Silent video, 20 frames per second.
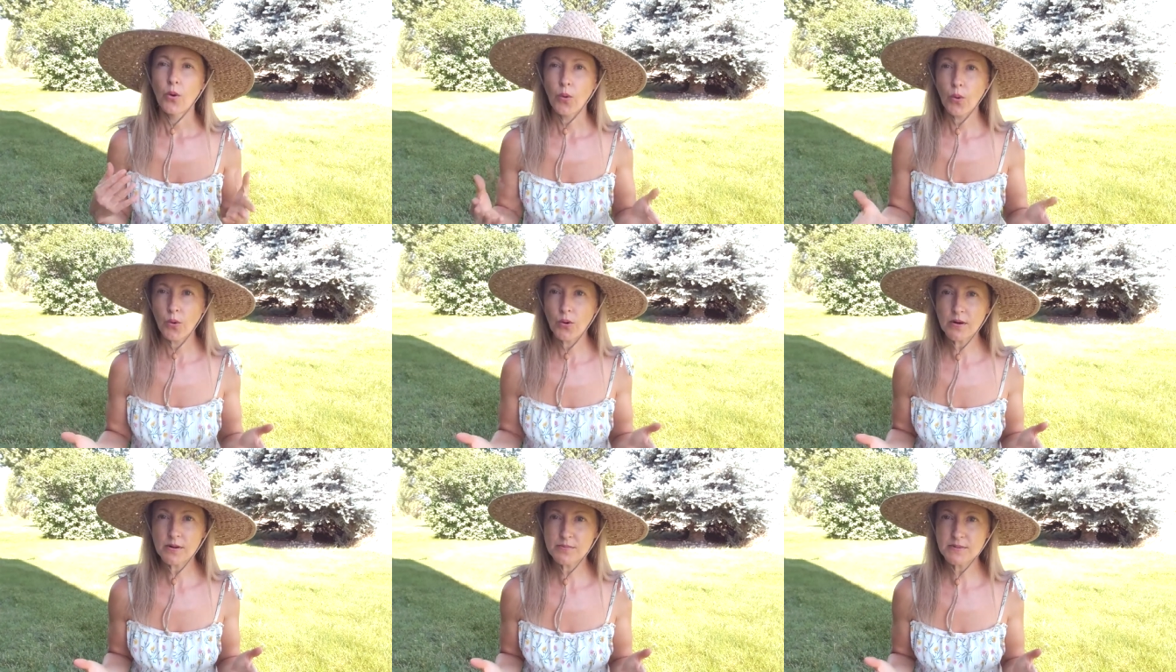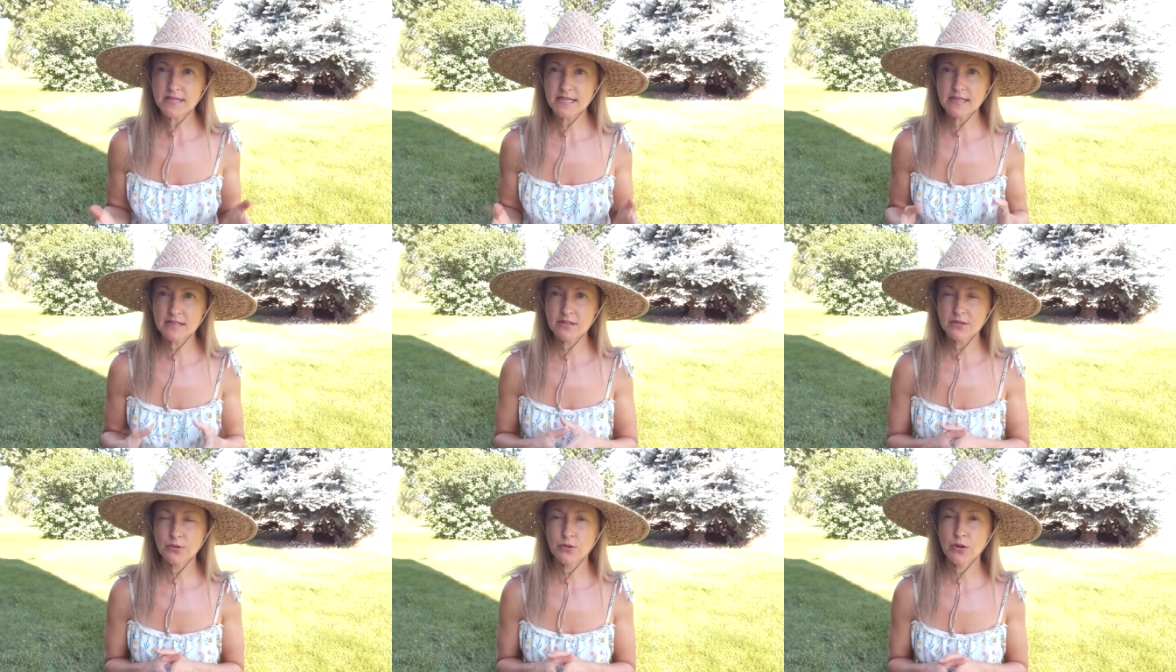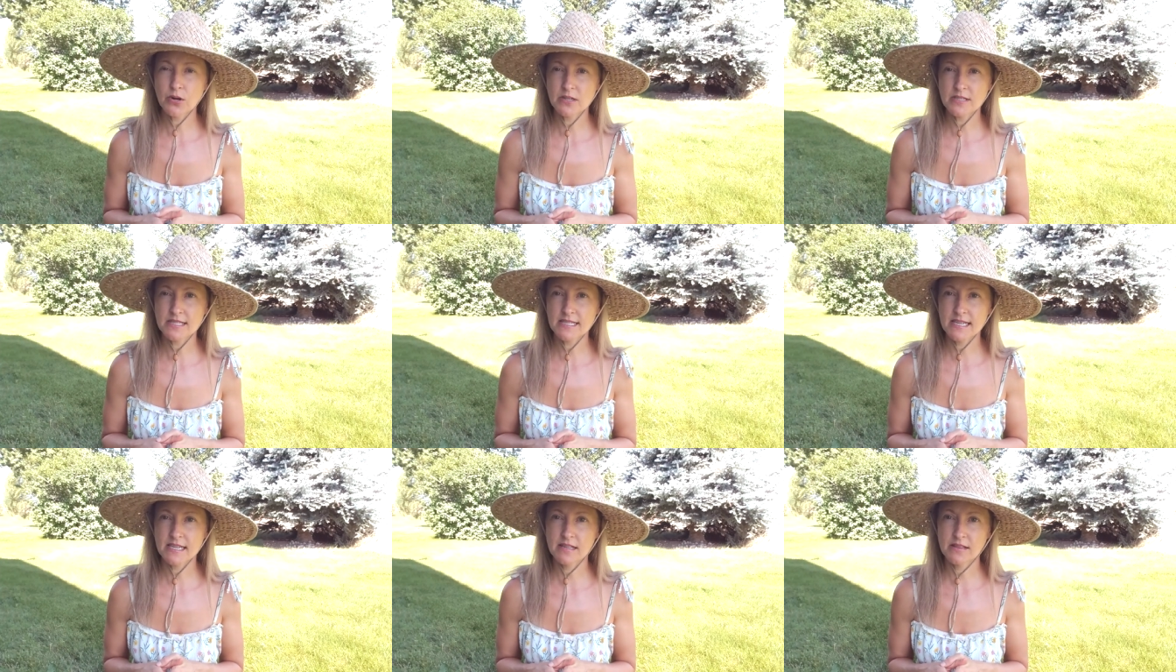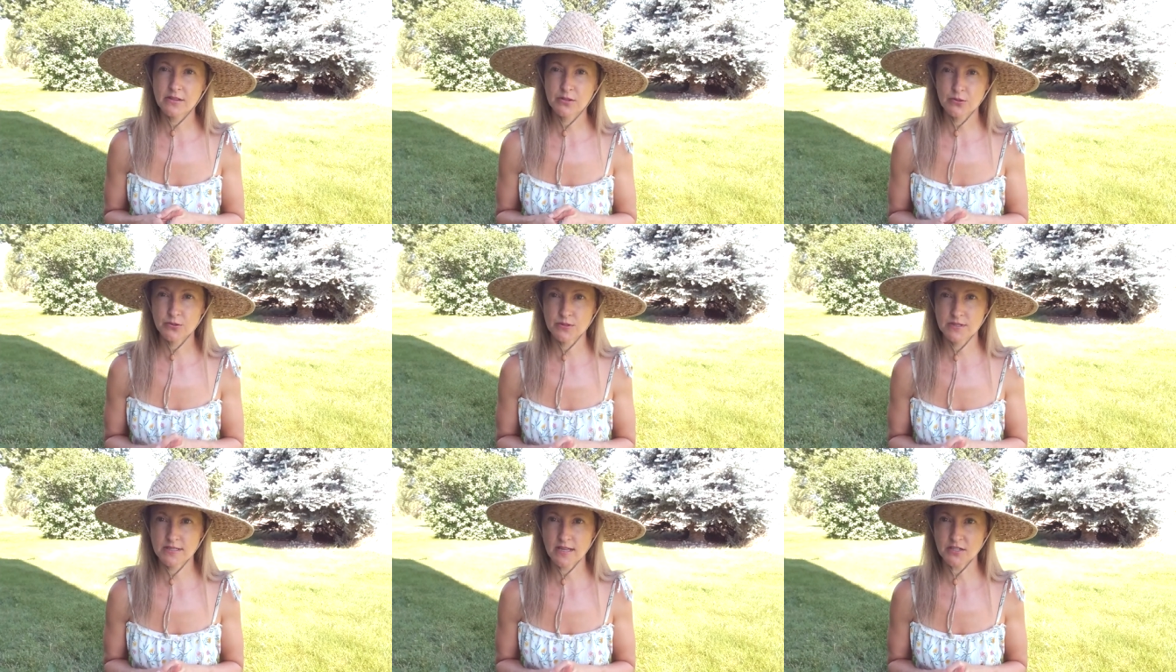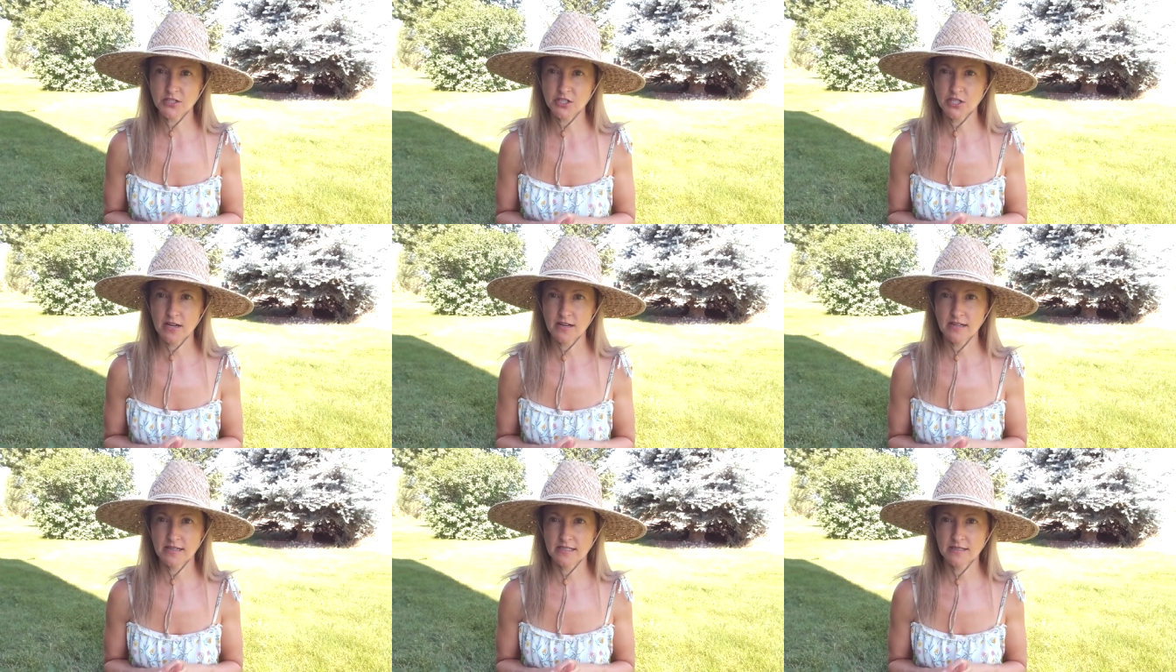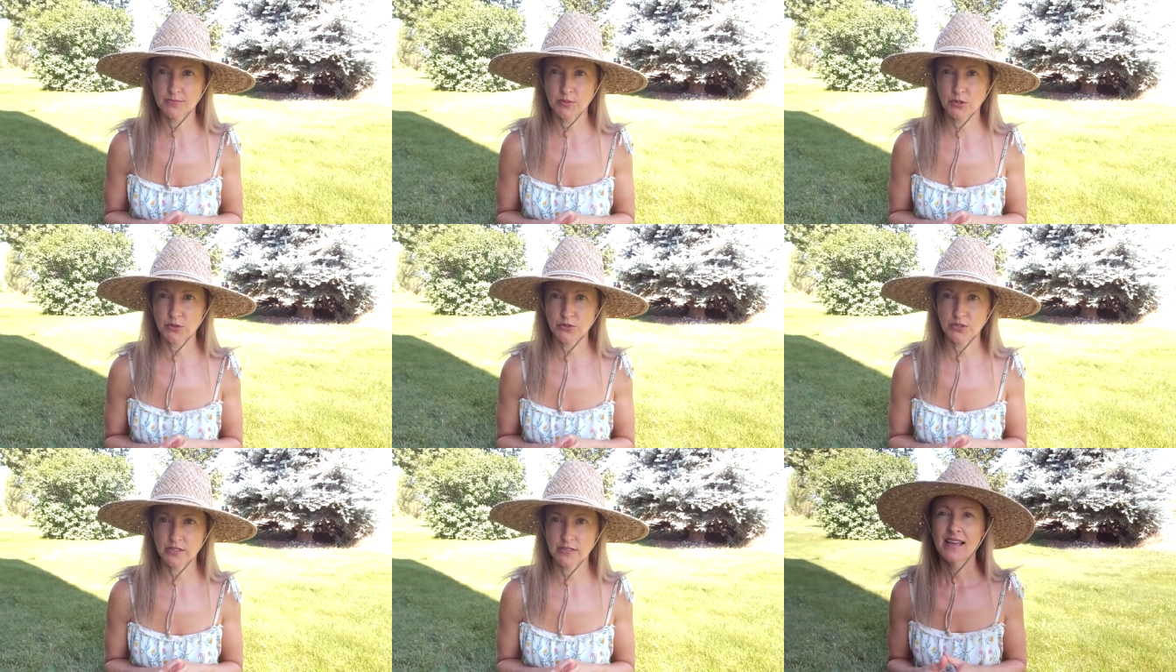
or obtained through our skin through sunshine exposure.